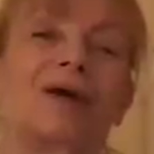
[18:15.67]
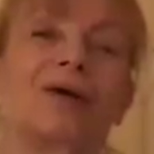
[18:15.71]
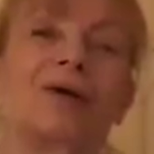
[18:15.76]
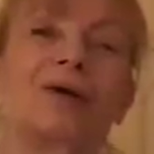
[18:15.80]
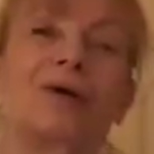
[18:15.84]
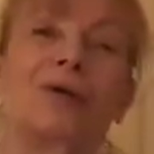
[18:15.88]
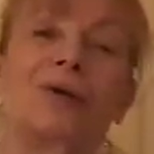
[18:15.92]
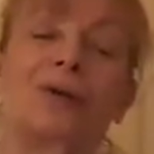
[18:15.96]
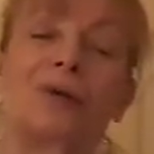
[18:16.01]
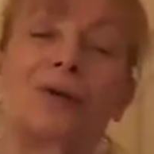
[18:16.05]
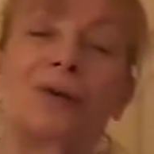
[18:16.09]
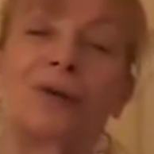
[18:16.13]

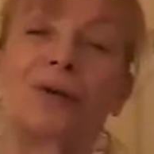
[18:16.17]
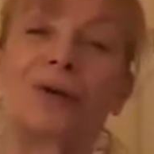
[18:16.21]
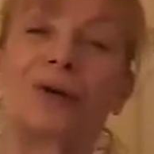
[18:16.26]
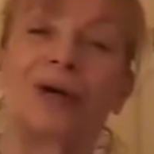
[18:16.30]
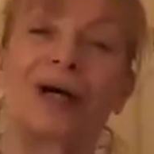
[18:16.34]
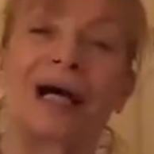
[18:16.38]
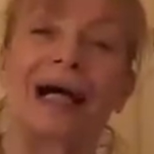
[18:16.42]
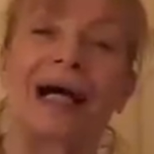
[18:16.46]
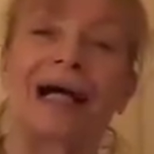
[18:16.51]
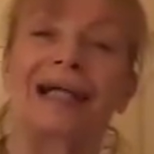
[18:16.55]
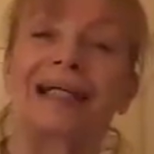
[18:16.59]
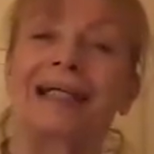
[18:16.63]

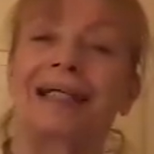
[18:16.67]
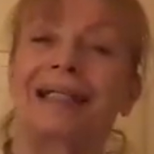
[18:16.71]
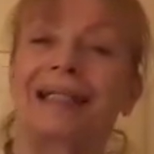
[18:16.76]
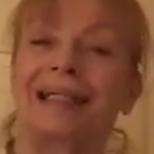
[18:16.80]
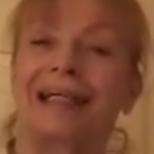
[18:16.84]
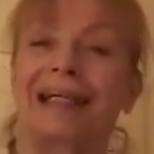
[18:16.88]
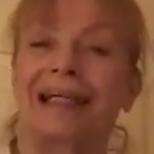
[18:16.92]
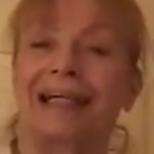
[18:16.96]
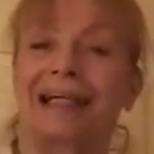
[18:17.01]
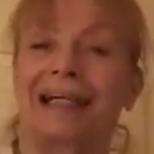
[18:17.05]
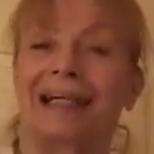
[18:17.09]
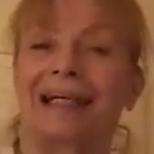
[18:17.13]
or
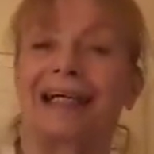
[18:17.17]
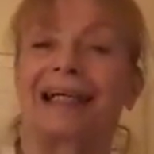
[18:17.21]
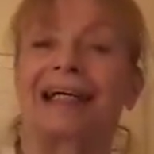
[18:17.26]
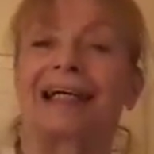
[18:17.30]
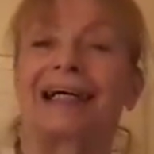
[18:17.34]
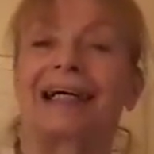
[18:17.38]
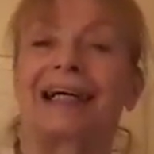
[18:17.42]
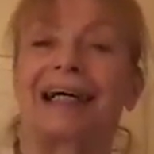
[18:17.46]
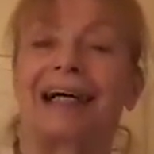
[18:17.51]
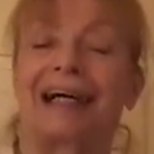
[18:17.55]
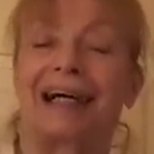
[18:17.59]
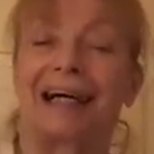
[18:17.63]
anything
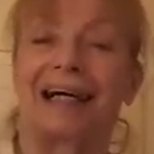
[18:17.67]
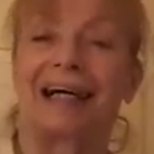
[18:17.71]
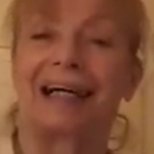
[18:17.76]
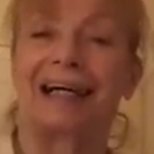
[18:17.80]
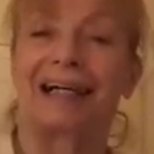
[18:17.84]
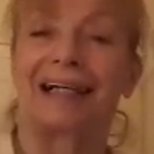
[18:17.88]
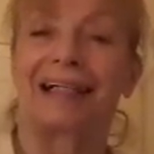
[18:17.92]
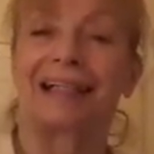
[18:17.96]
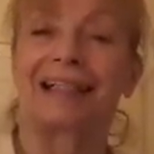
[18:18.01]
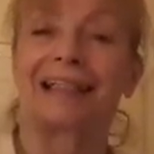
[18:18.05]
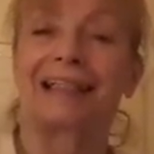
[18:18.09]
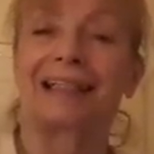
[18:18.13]

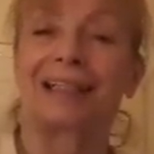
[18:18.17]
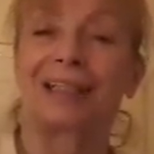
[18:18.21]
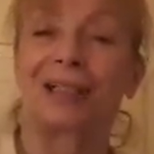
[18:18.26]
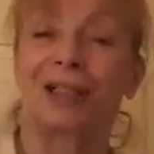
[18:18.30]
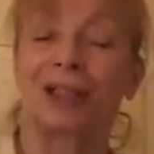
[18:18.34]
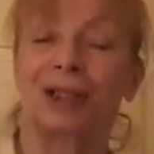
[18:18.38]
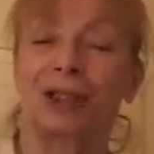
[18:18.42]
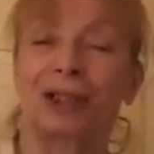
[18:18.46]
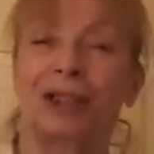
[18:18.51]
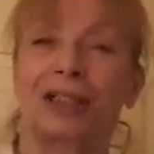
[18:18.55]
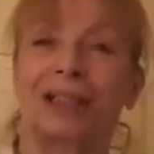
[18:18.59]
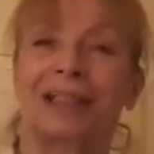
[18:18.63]

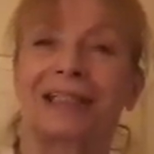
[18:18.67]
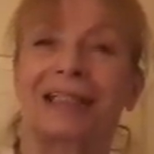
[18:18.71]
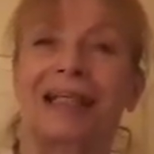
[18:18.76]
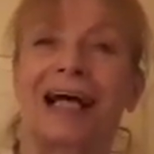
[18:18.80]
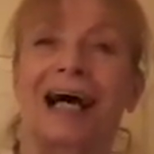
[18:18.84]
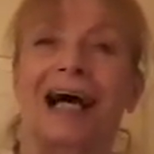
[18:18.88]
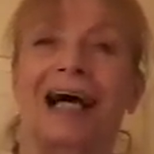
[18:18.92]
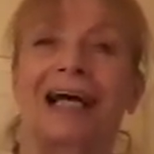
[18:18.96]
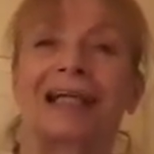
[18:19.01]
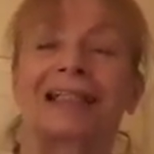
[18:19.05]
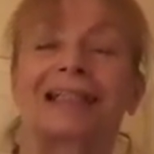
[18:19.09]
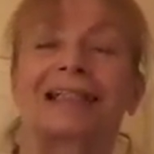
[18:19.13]
such as
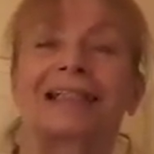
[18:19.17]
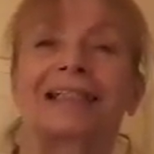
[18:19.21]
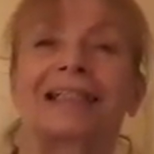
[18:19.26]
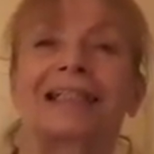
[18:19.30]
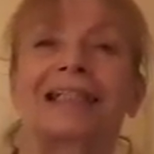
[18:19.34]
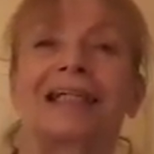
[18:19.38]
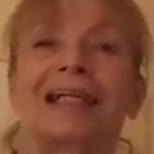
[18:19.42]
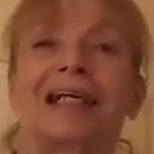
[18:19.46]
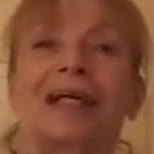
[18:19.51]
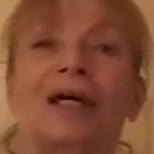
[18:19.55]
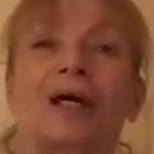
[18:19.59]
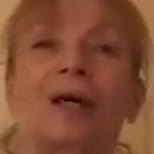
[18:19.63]
that,
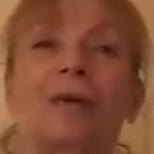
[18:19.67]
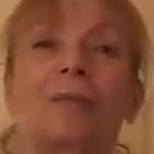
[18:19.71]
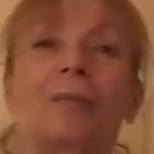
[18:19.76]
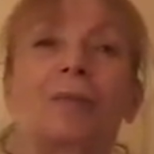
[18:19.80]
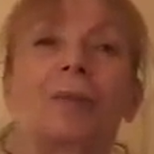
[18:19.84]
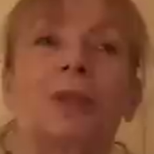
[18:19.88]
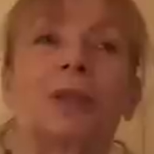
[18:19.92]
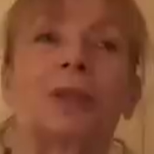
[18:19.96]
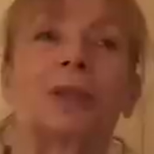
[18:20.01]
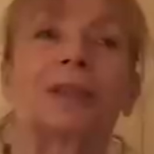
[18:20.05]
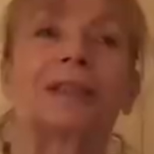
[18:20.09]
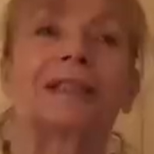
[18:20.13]

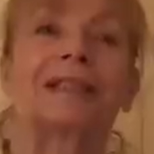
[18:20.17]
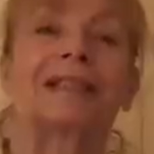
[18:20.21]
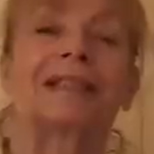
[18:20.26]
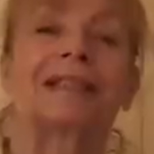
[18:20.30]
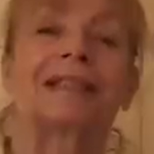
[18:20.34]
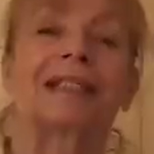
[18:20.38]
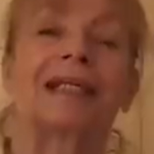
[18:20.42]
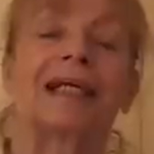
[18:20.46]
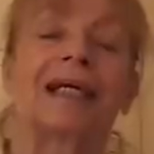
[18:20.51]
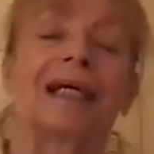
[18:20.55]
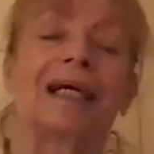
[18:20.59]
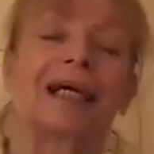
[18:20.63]

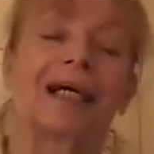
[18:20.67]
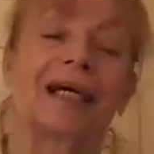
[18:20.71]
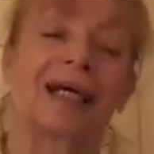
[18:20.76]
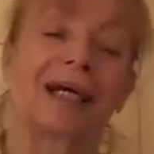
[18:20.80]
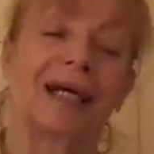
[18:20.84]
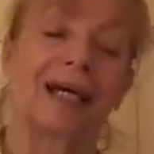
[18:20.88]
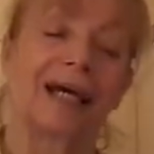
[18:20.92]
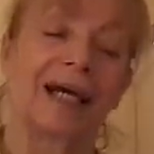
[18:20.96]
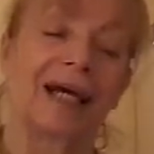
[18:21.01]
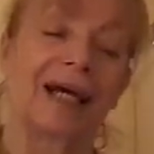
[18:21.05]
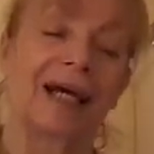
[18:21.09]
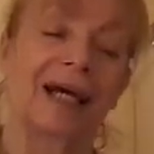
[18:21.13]
but
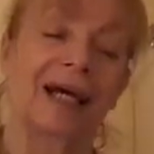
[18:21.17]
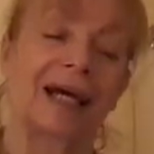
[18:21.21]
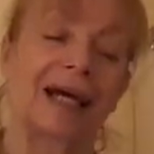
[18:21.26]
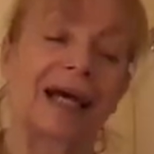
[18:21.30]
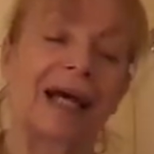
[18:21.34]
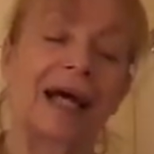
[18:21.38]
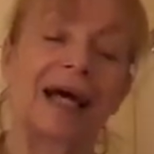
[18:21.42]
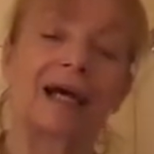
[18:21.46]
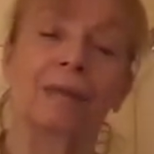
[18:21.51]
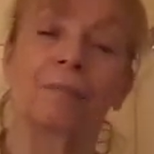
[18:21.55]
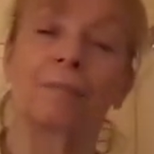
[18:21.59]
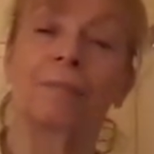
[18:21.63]
it
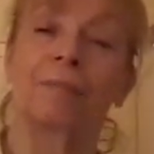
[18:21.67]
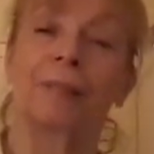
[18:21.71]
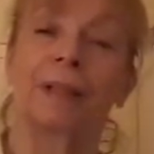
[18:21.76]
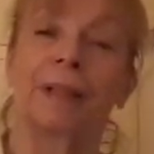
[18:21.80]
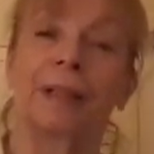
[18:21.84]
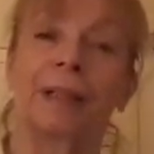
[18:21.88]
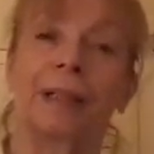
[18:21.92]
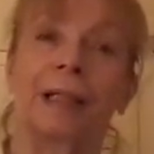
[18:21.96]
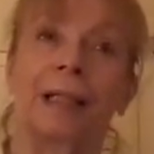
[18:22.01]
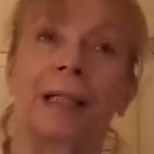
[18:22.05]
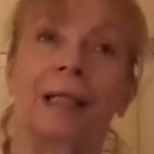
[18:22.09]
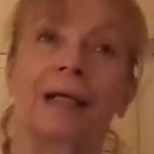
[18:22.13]
can
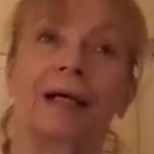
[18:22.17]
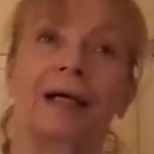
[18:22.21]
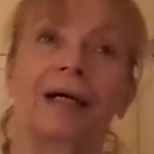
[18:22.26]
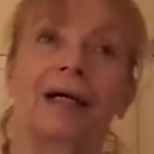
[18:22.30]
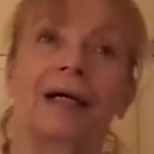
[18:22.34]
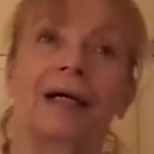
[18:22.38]
be